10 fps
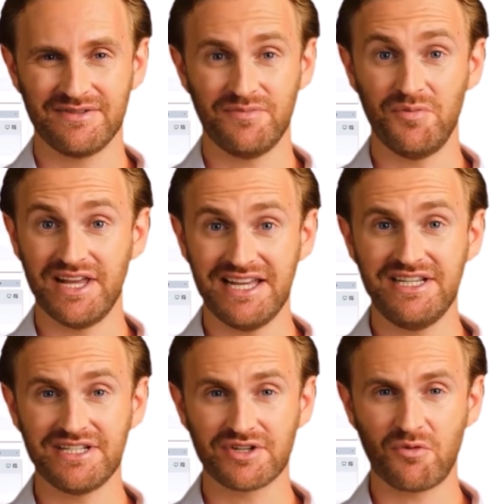When
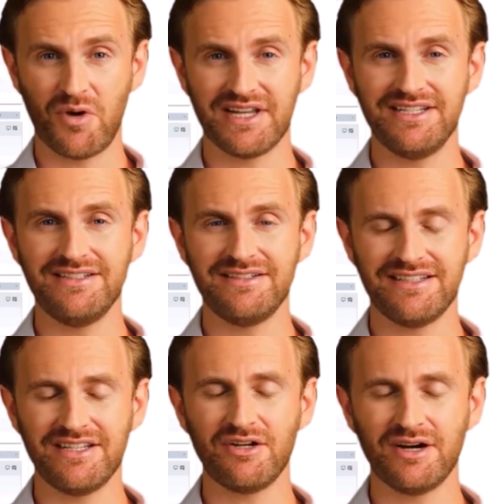adding a new one,
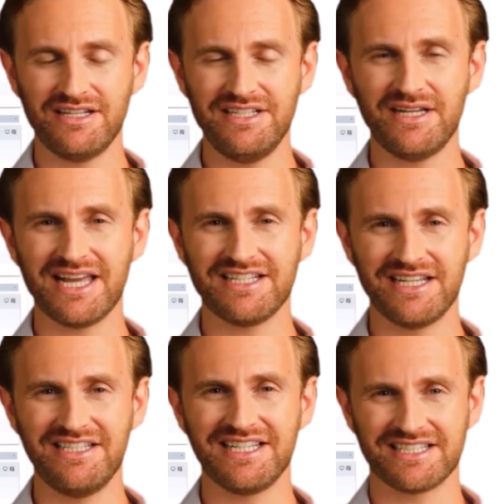you can select
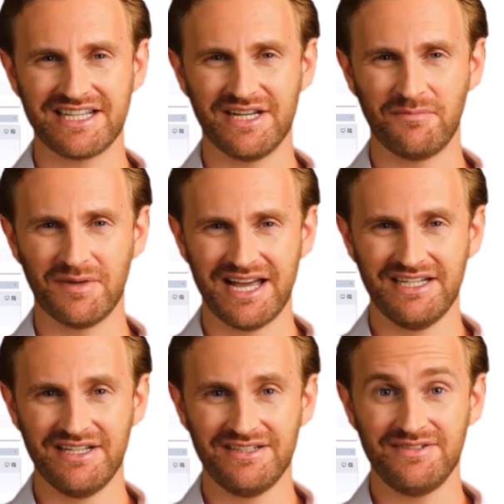an existing
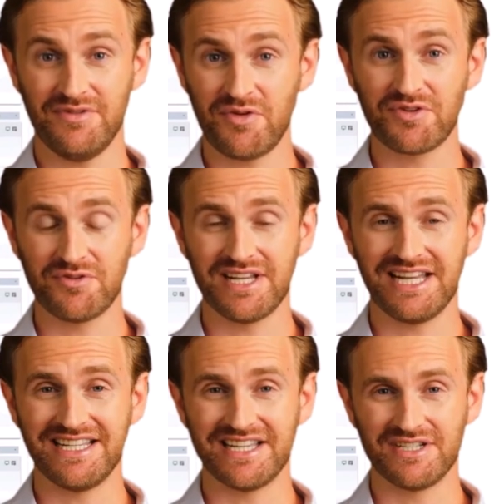competitor or
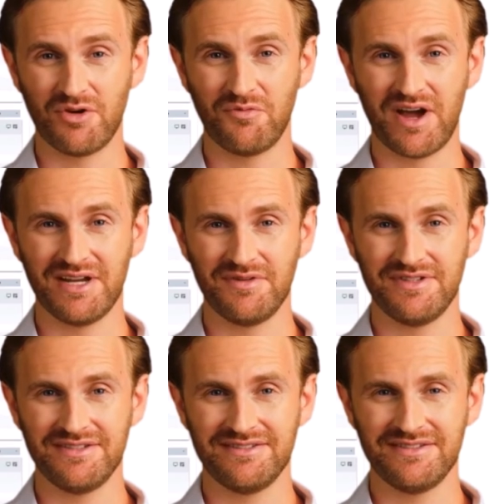create a new rival.
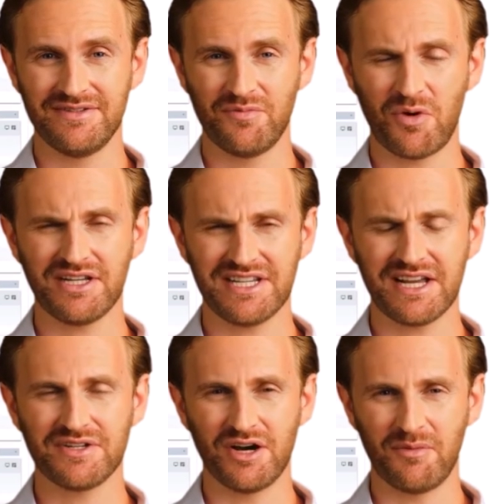Once the
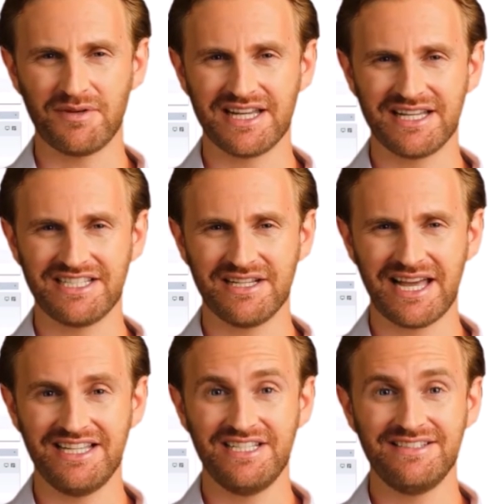other company is
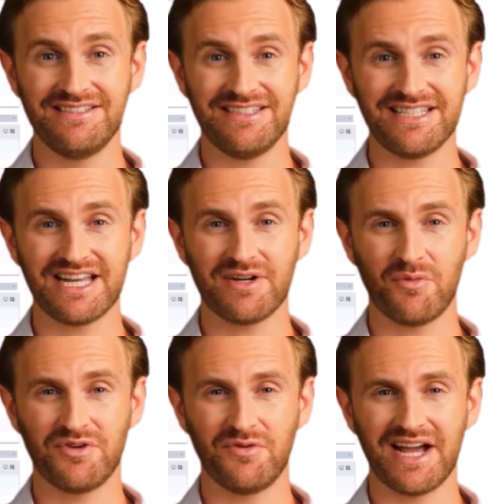selected,
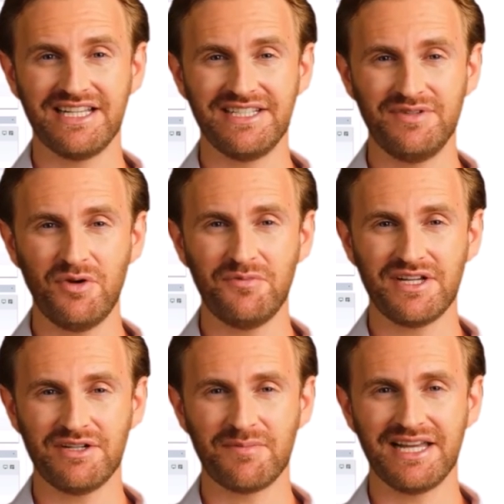keyword rankings will be
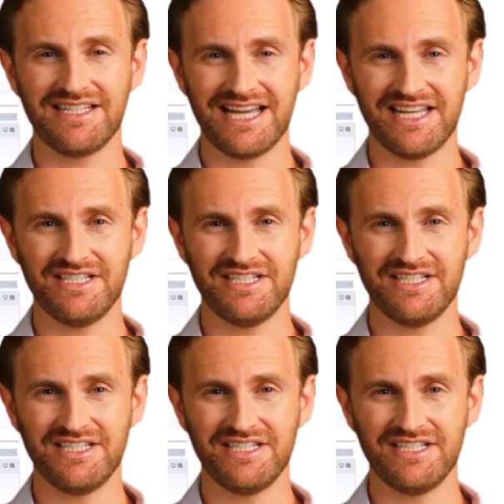displayed next to